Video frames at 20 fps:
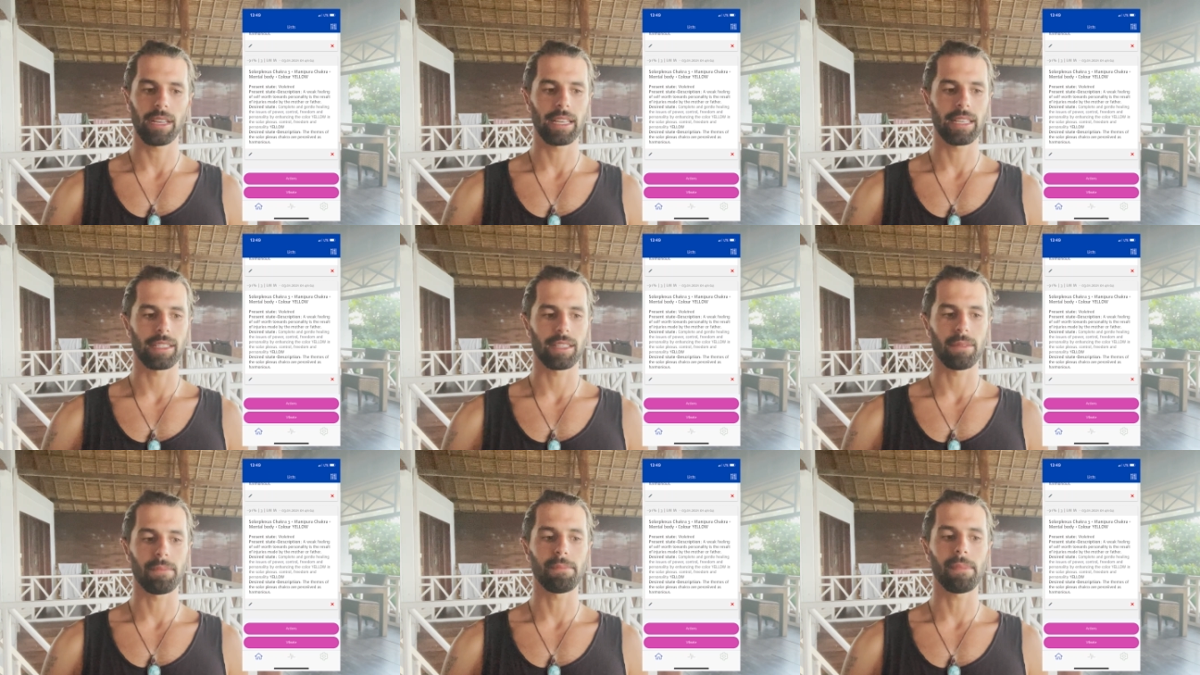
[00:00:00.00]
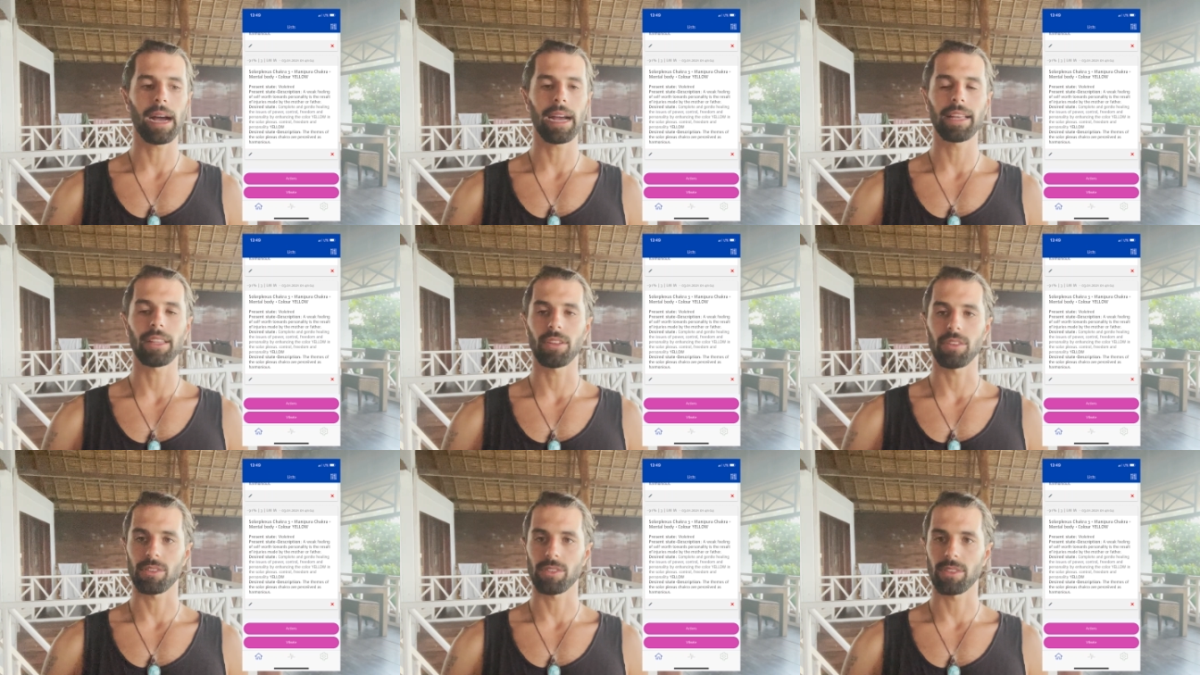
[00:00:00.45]
is the
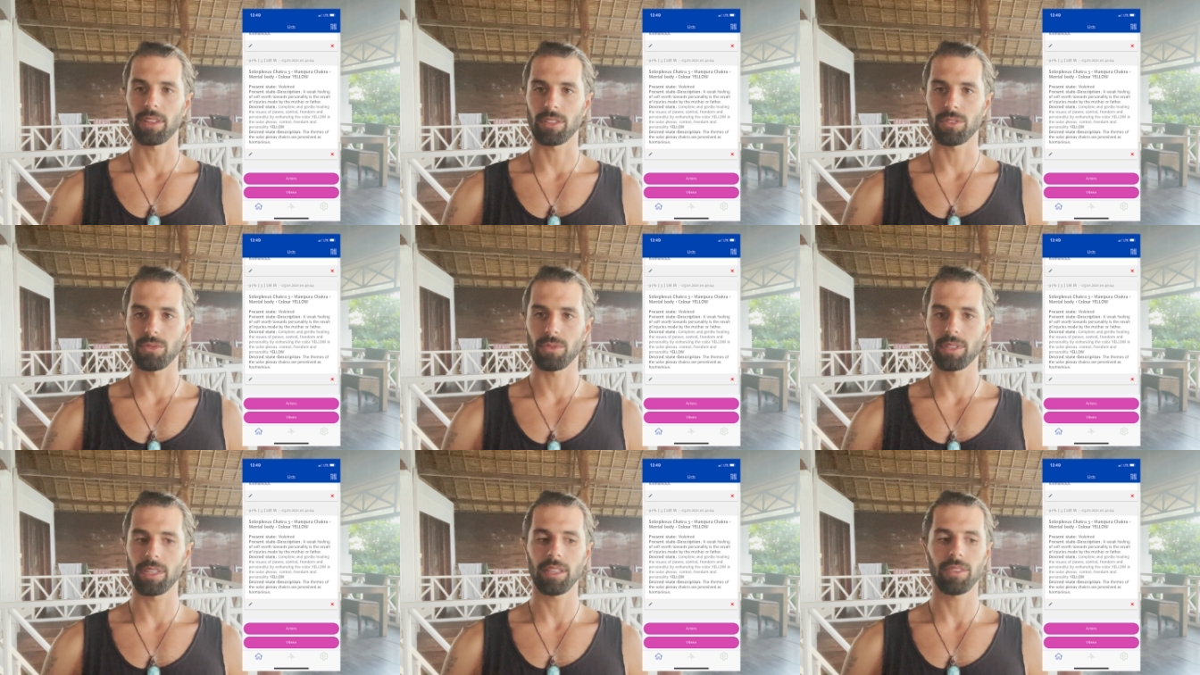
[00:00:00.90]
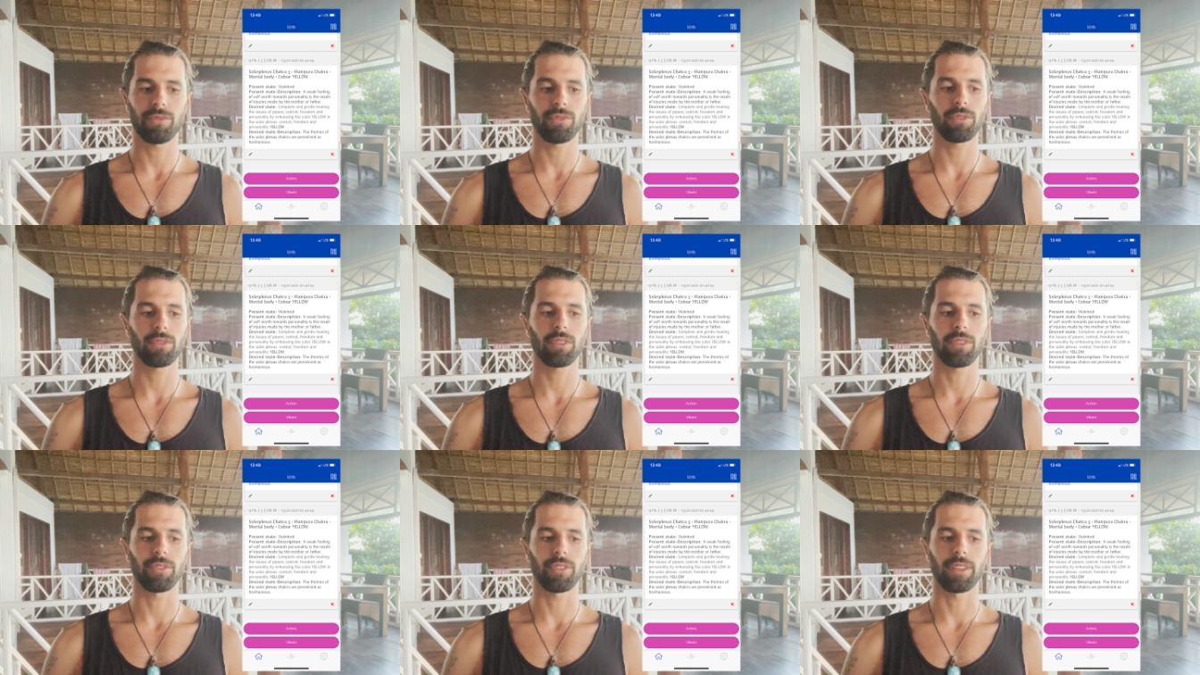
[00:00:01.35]
minus that you see in
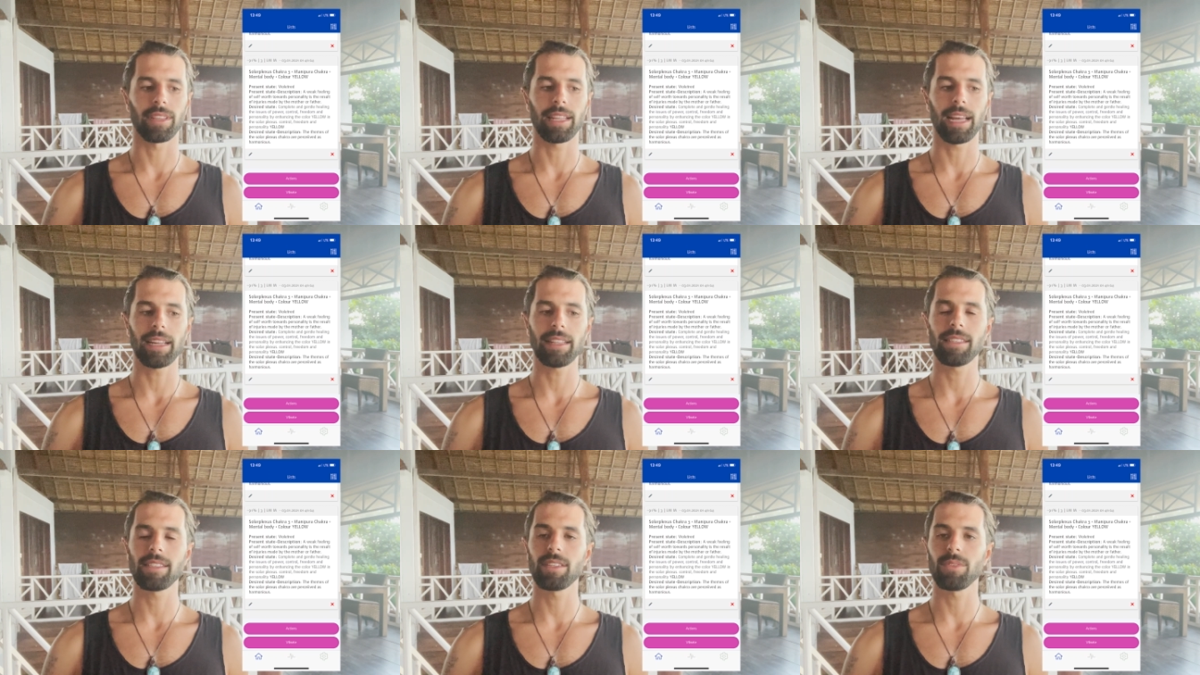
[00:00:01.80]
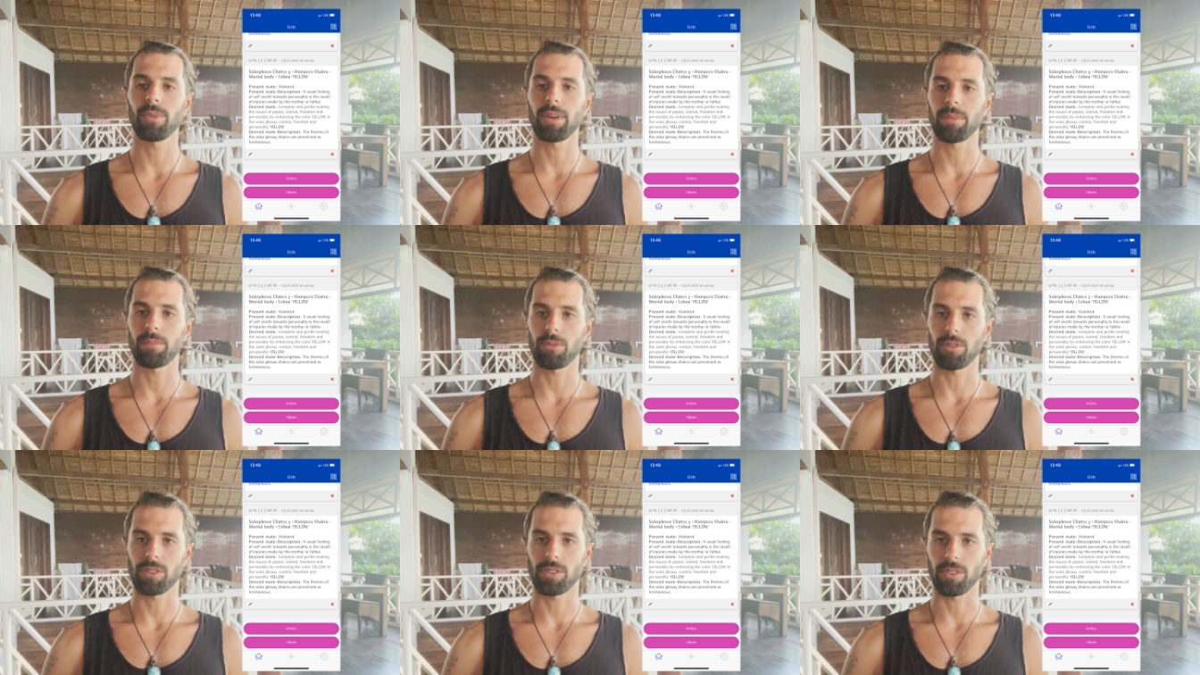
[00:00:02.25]
front of the
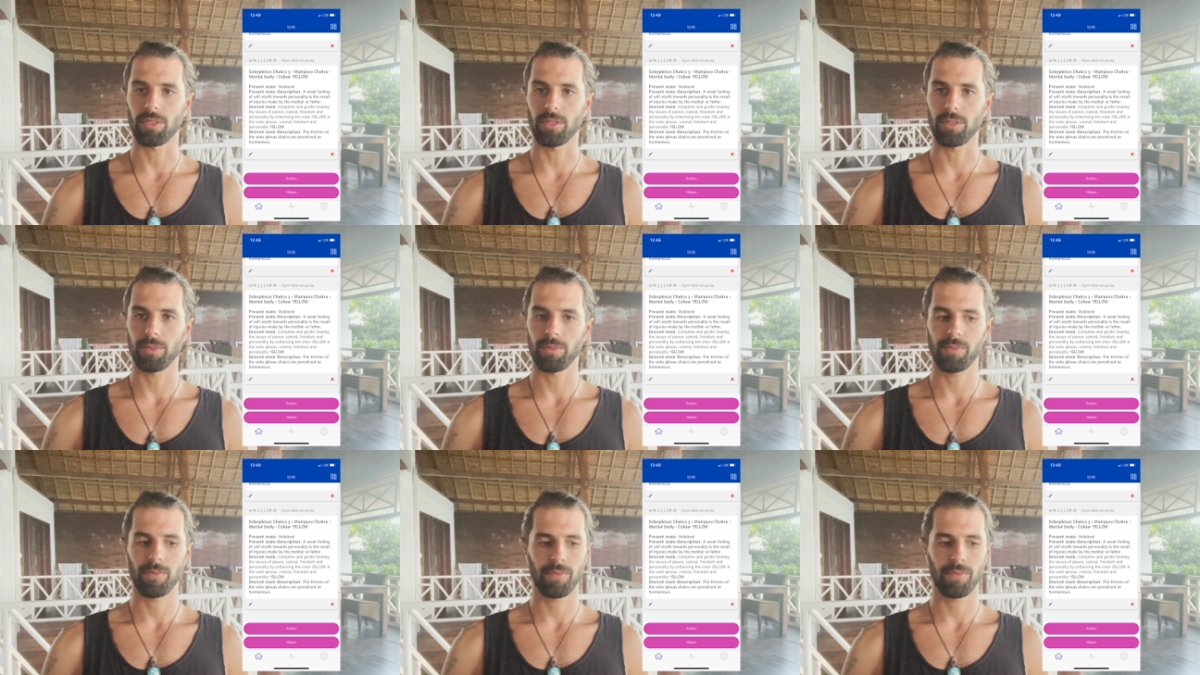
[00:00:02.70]
91%.